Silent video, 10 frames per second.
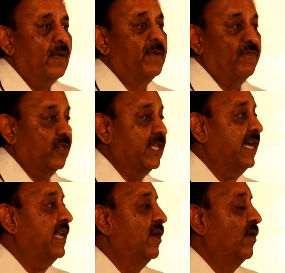But for
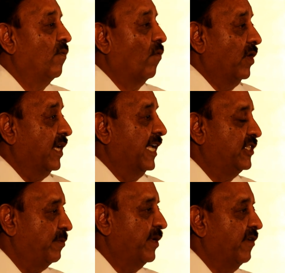that, water
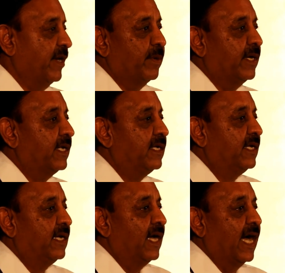has to be available,
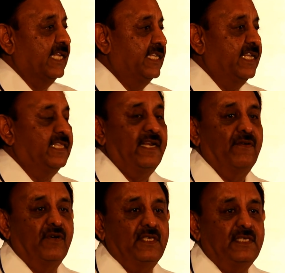either in the
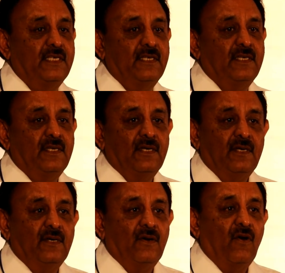rivers
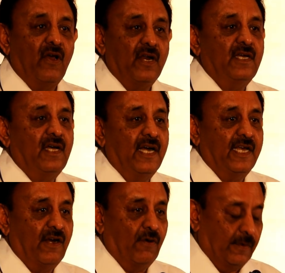or
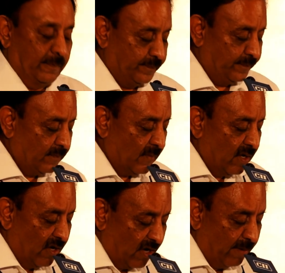underground.
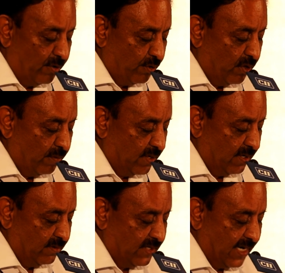Now I'm
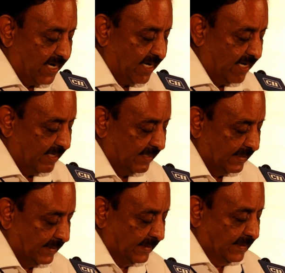told
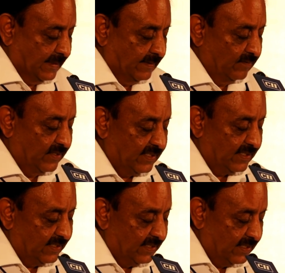data which
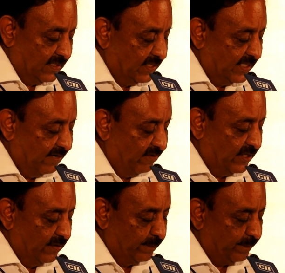I'll share
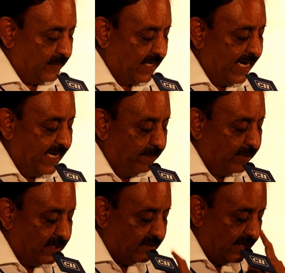with you, that
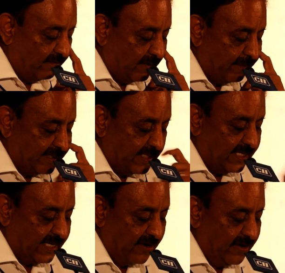80% of the river basin
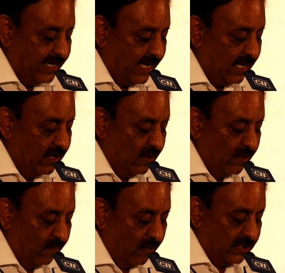in the country
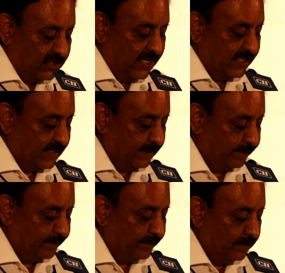are water
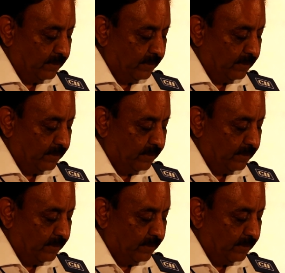stressed.